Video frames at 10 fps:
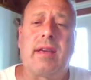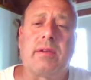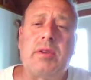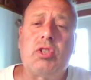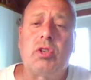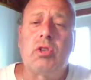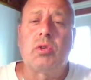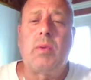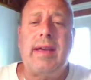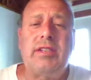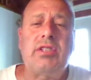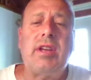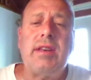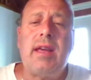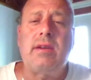Going to return your way
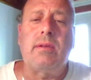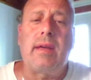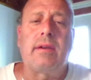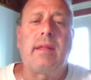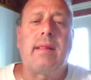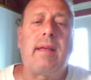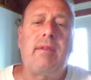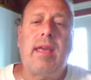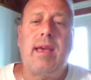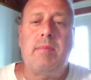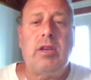Sunday, no later than 11 a.m.